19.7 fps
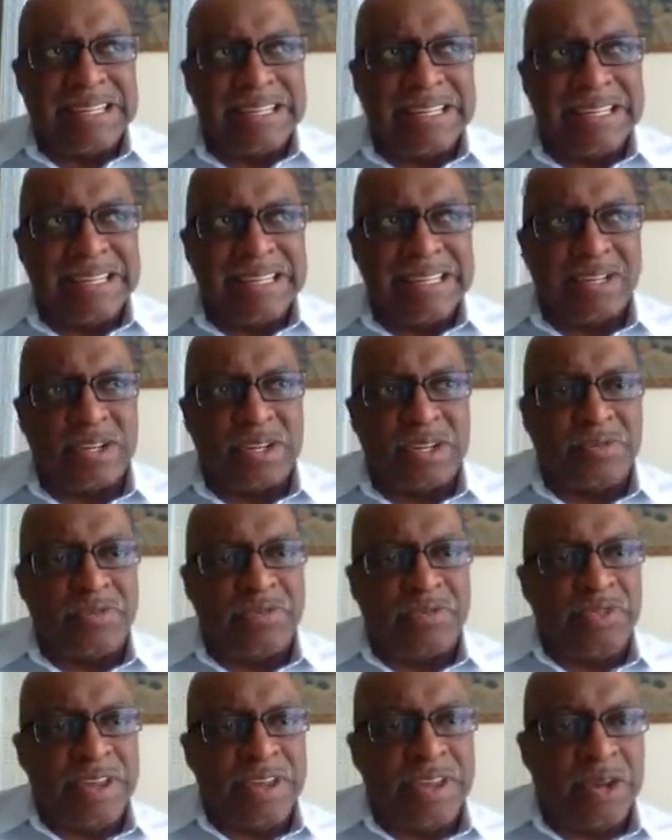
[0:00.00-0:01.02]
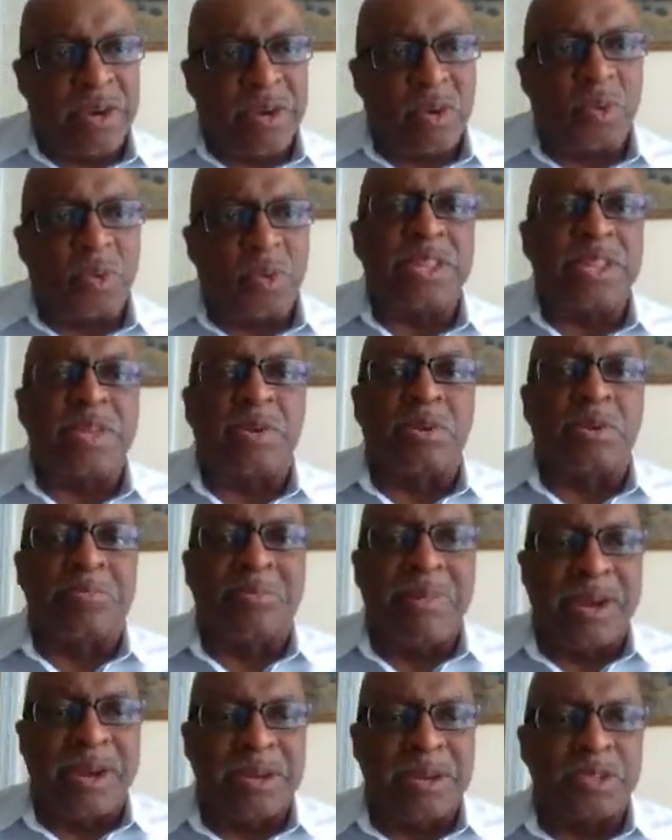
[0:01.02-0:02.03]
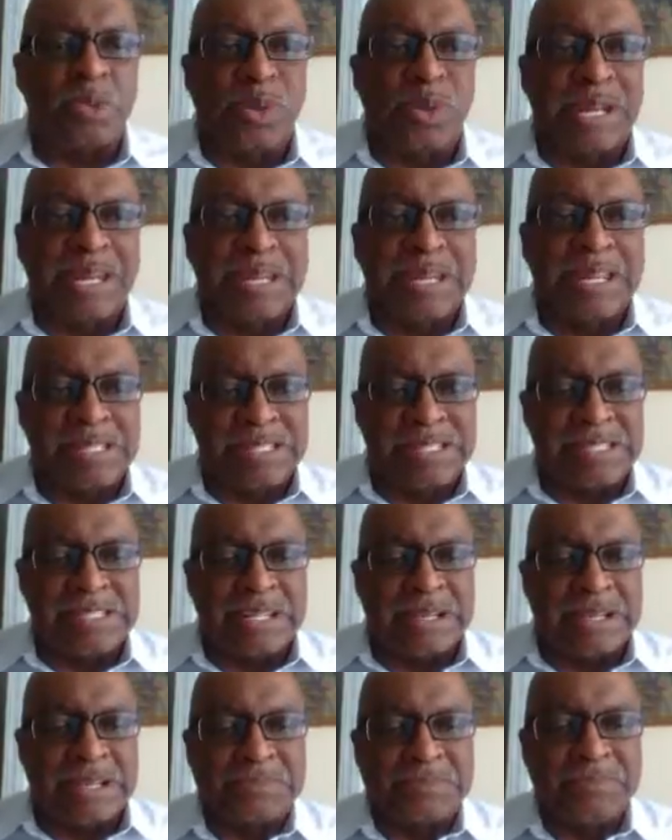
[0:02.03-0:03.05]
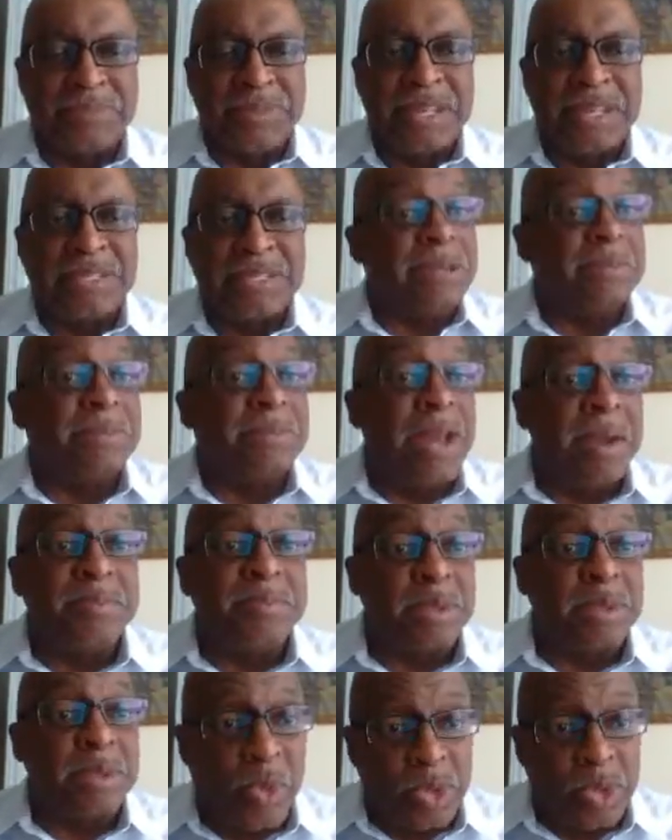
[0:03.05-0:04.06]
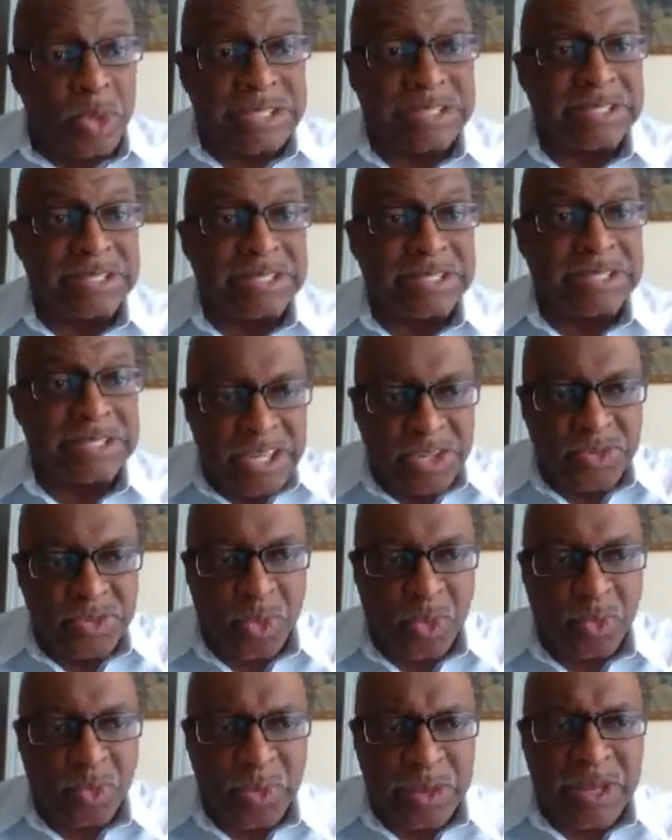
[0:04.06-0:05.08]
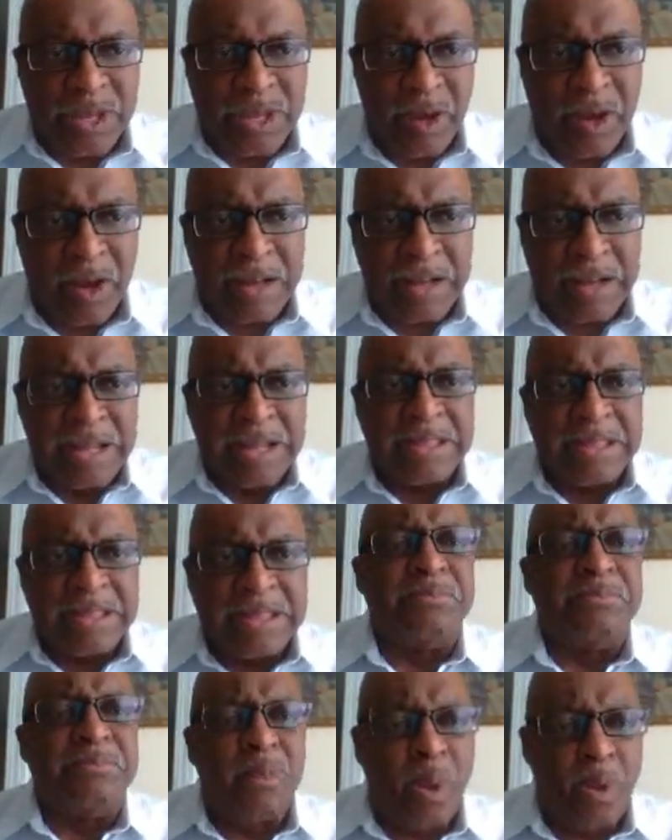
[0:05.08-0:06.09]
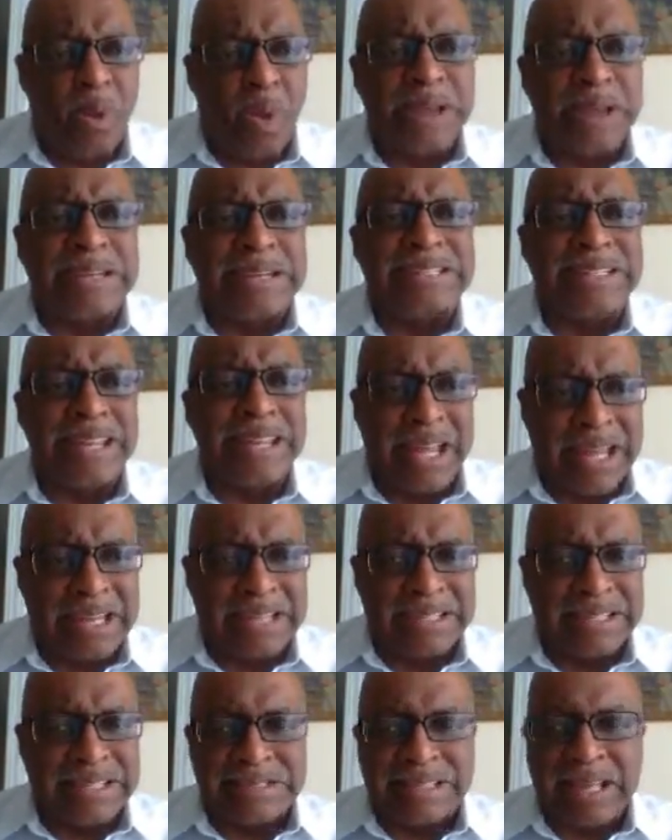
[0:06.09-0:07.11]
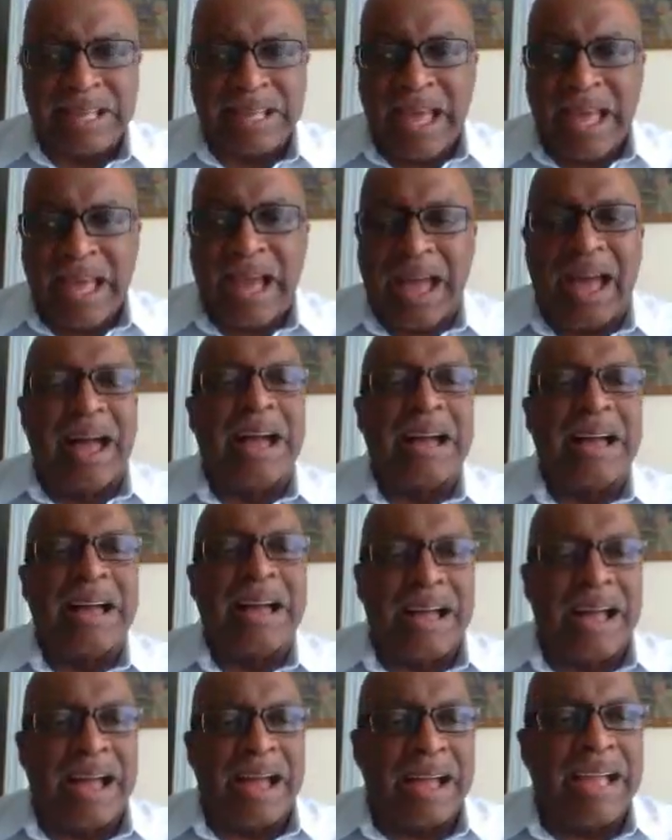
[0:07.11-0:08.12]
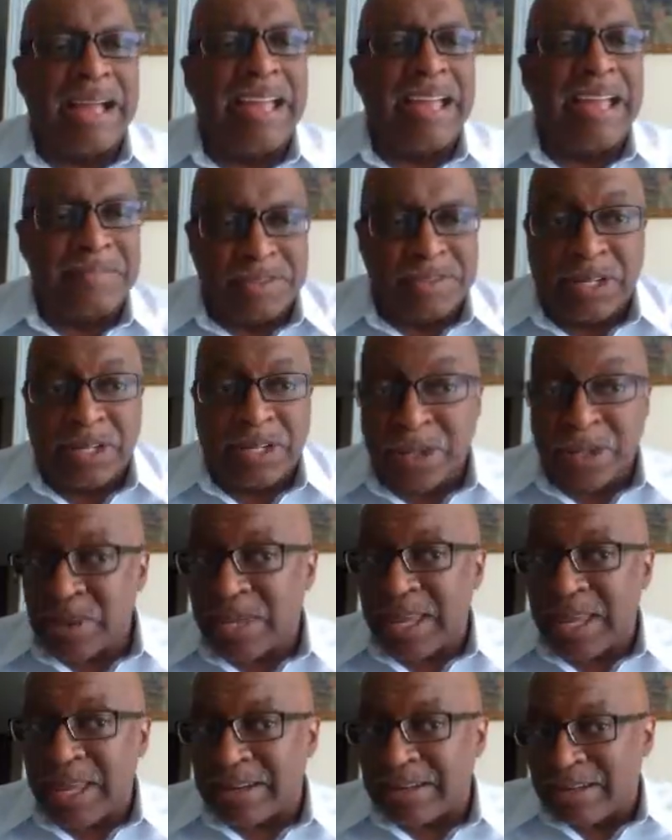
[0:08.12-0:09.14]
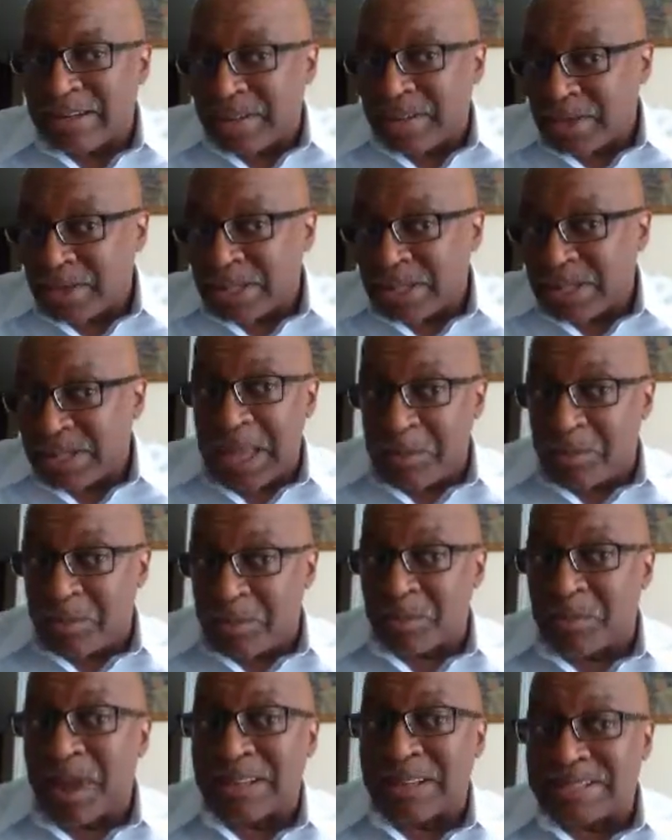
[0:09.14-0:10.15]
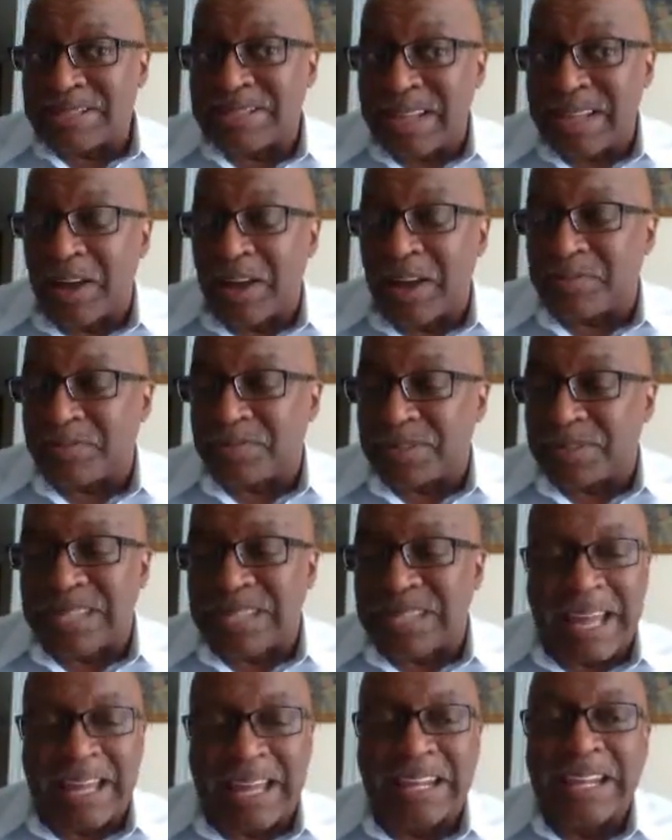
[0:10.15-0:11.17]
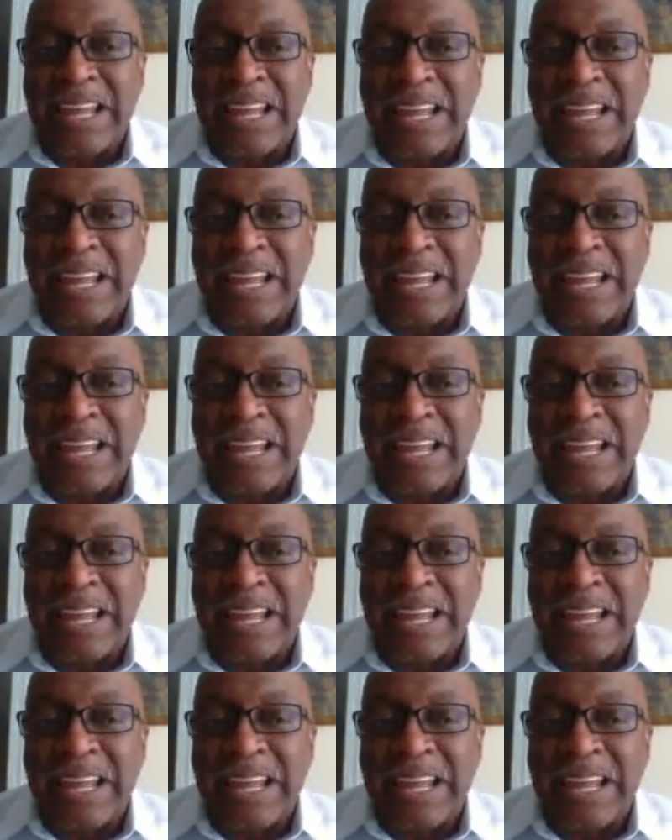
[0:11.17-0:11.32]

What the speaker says: interfere with your marriage relationship. Sometimes the more successful we are, the more it does. I have to give you an example myself, is that